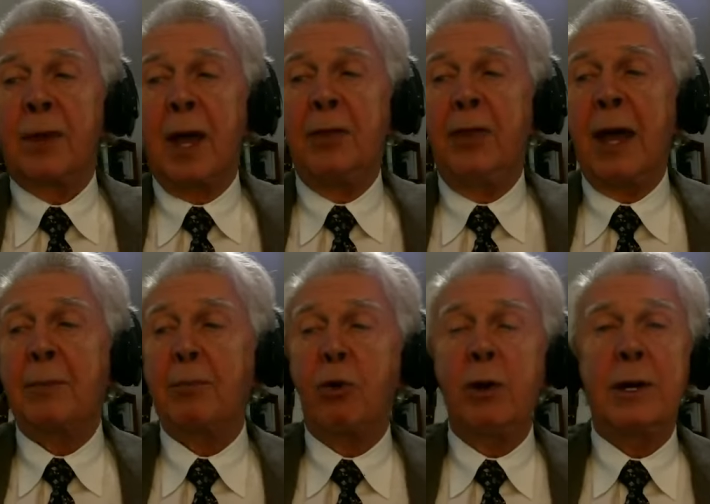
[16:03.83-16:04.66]
At
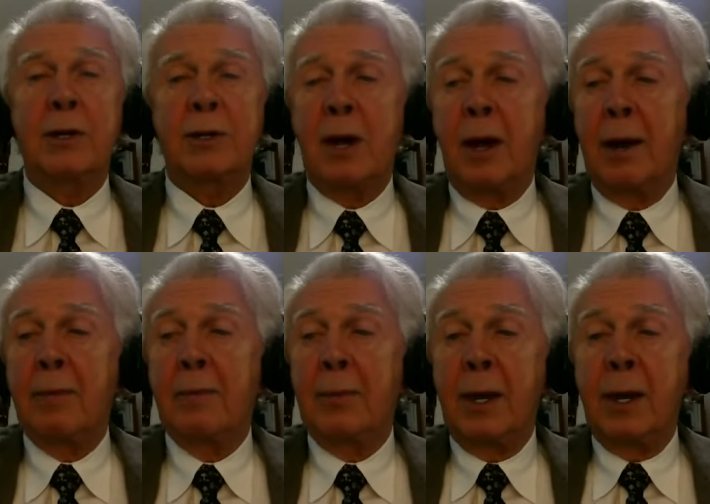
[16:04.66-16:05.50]
that point in
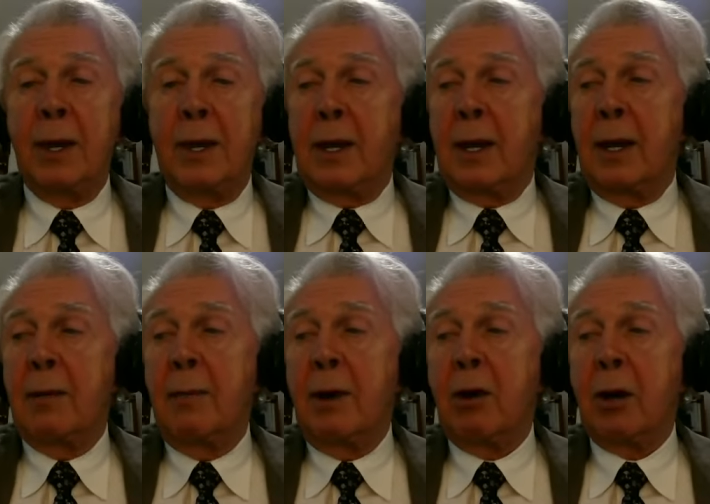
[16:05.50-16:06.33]
time,
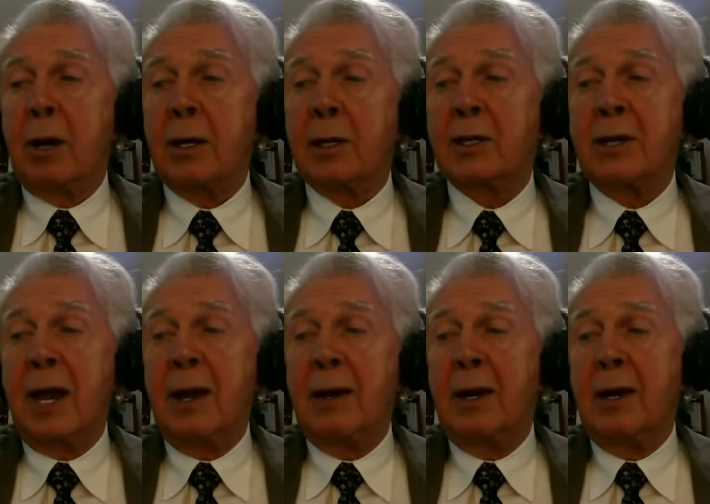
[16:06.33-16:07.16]
America's
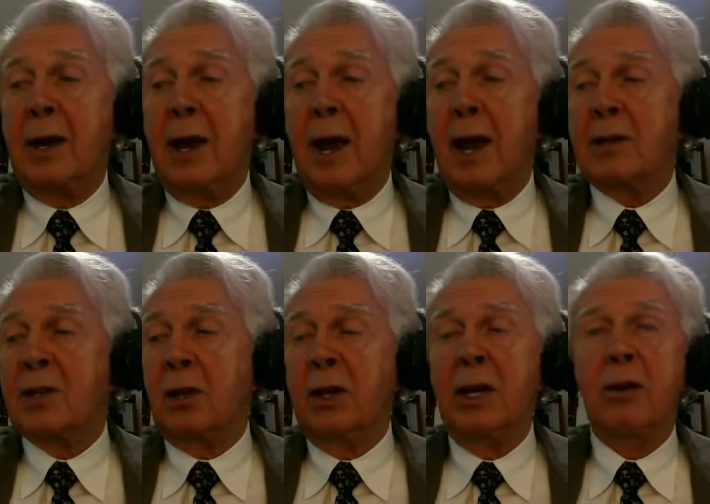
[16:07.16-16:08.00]
standing as
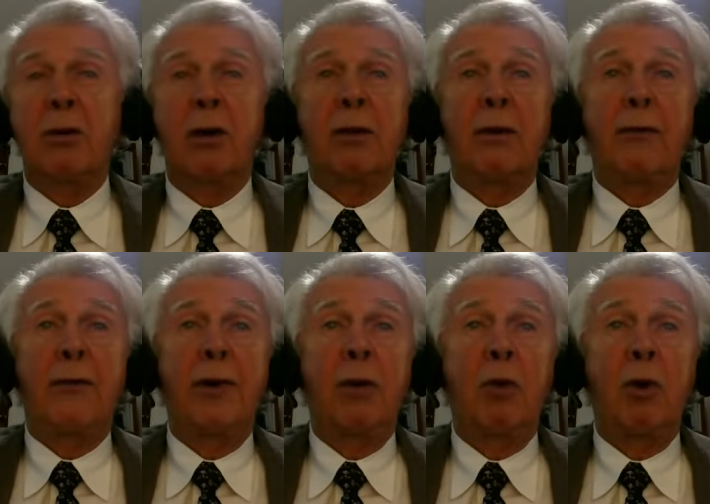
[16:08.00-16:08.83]
the leader of the
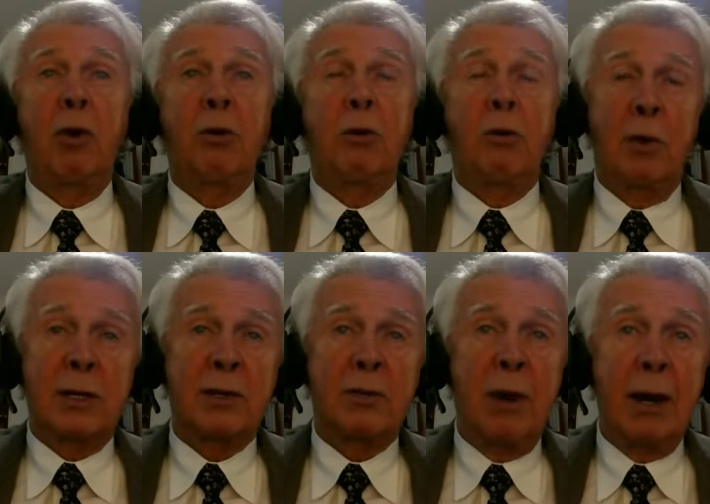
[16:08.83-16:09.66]
free world
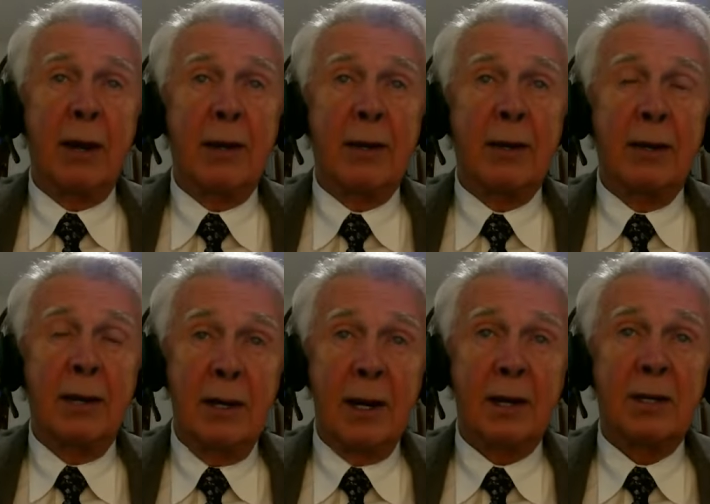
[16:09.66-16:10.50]
was threatened.
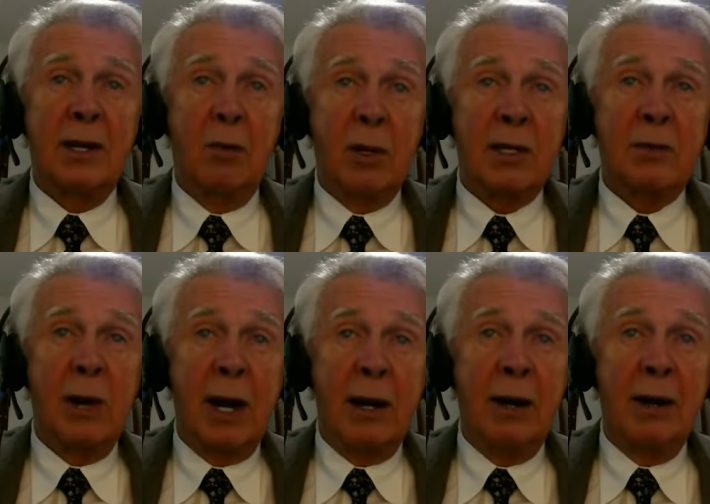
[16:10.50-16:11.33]
Yes, it was
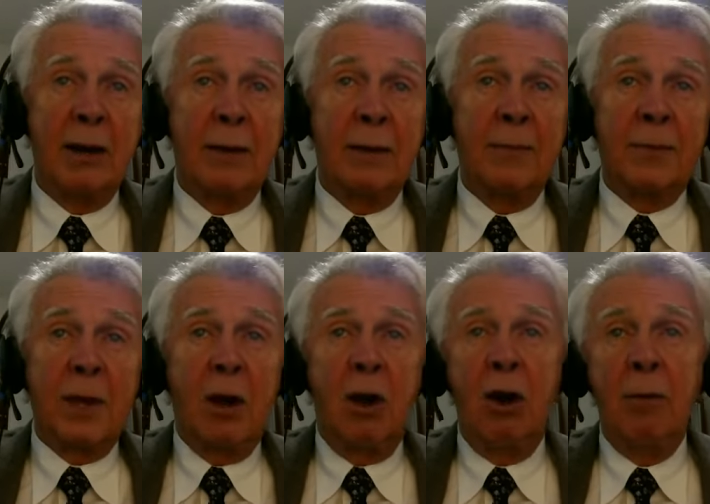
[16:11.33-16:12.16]
threatened.
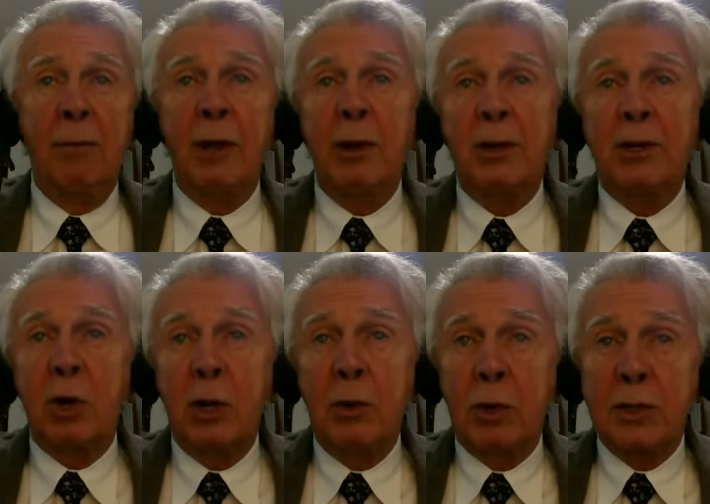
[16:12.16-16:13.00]
Our
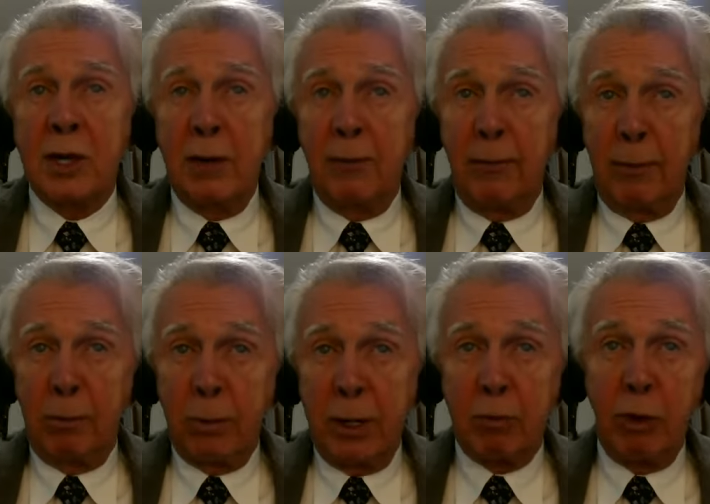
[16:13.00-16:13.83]
military was
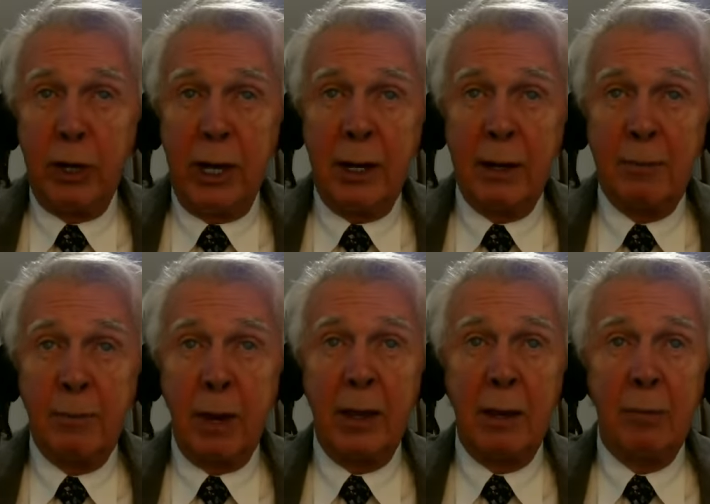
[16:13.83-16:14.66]
depleted
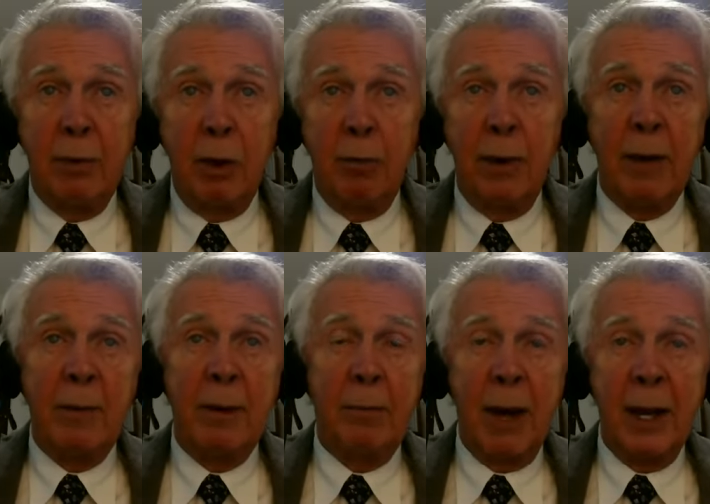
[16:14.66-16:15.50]
by the
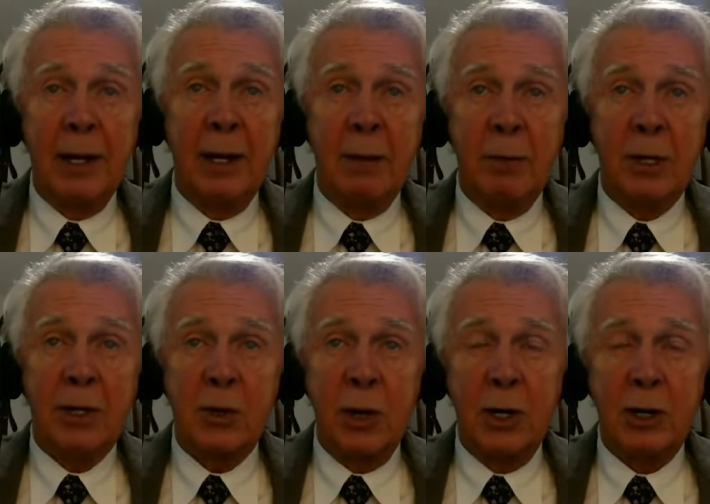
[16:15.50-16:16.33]
Obama-Biden
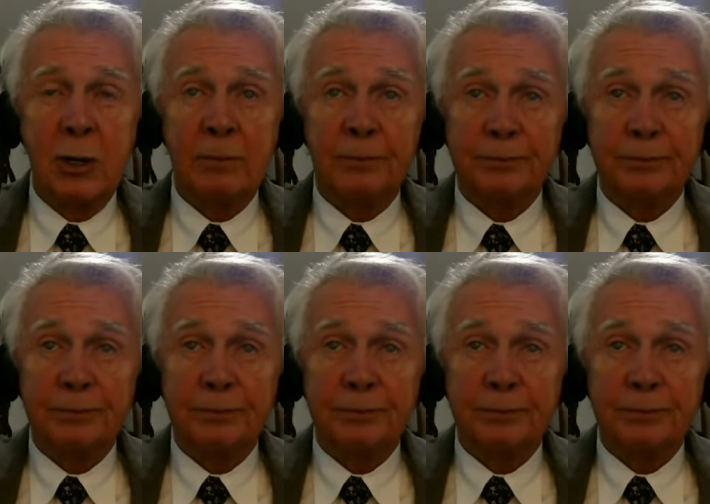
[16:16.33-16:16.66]
administration.